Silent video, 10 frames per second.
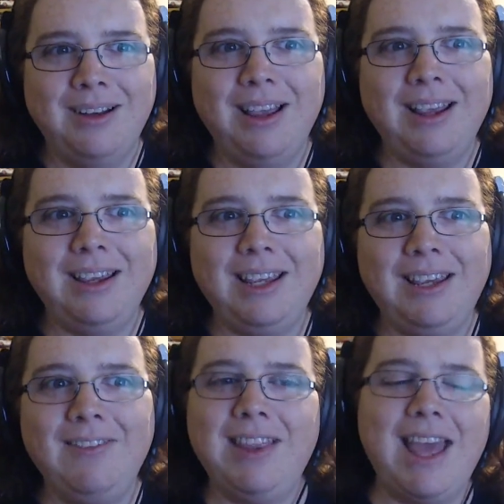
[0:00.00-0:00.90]
like
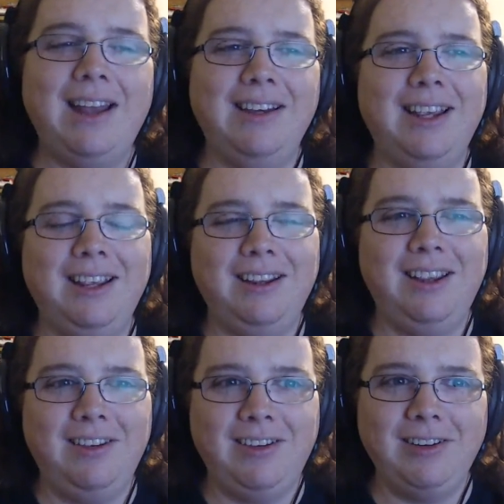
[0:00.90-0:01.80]
even then
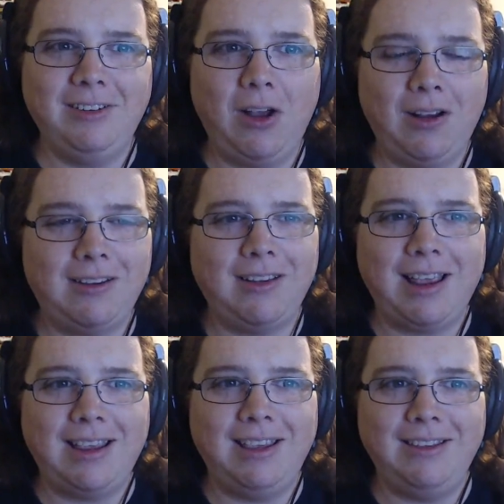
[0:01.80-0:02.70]
he still talks
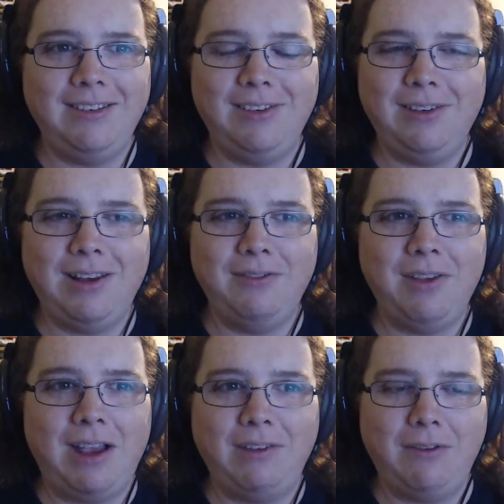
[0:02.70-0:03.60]
like he's
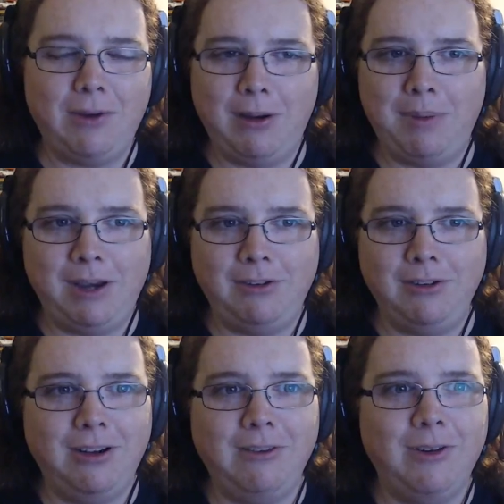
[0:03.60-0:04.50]
having a very
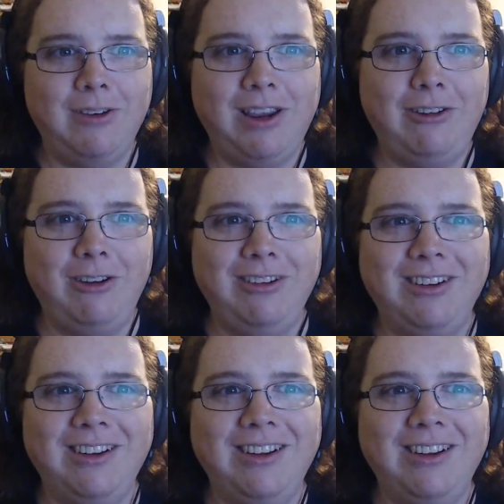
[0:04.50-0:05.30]
patient conversation.